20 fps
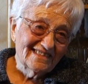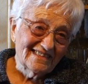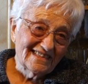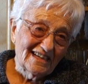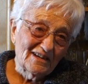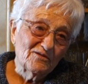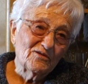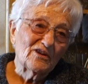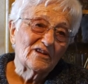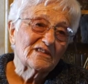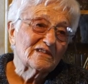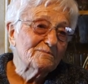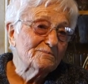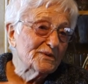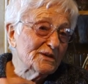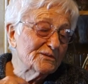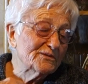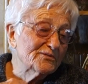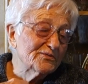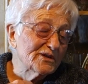Yeah, well,
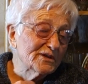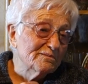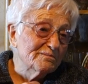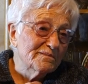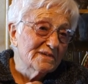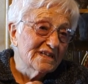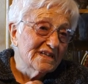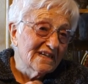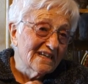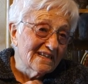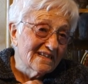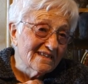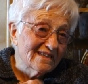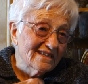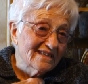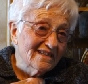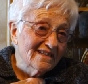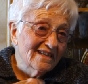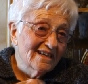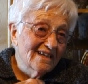between me
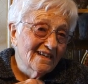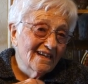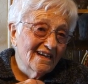and